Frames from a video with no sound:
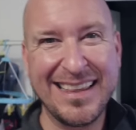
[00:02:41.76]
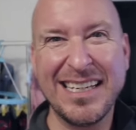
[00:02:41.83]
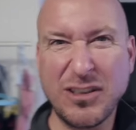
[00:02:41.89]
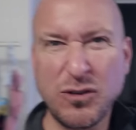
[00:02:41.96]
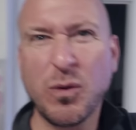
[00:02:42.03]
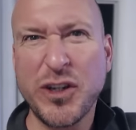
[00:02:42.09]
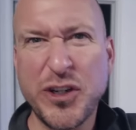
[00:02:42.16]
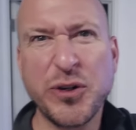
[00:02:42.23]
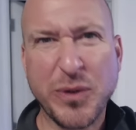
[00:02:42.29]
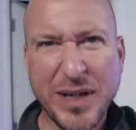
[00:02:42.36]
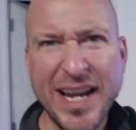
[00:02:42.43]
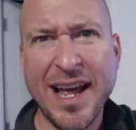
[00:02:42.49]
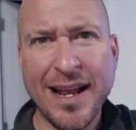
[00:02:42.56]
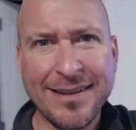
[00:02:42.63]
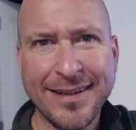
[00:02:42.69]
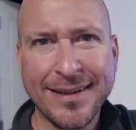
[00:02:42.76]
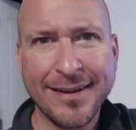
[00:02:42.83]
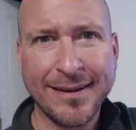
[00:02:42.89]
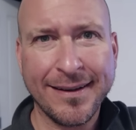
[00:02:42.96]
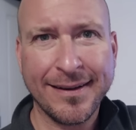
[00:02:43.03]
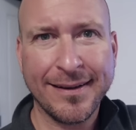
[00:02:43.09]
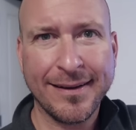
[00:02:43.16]
This is what you get.
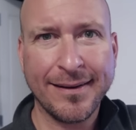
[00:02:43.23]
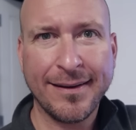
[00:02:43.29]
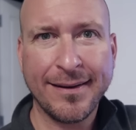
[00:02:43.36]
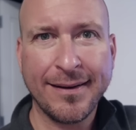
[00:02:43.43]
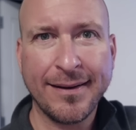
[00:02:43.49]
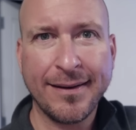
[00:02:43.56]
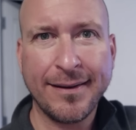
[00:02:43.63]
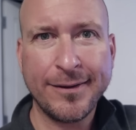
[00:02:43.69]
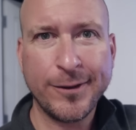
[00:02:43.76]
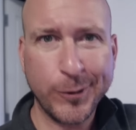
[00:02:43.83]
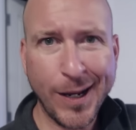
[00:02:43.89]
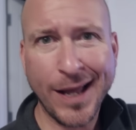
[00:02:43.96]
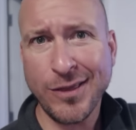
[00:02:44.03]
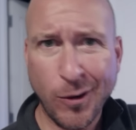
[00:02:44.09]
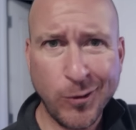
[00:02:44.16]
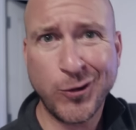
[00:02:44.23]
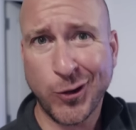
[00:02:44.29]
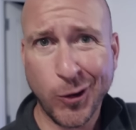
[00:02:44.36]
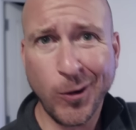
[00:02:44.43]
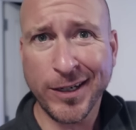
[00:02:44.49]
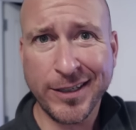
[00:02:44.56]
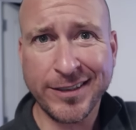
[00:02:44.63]
you got no
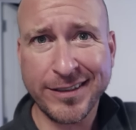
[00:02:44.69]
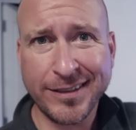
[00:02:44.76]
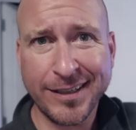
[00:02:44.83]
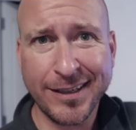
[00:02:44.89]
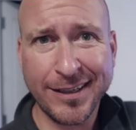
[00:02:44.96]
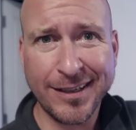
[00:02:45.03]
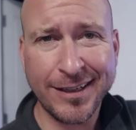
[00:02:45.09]
choice.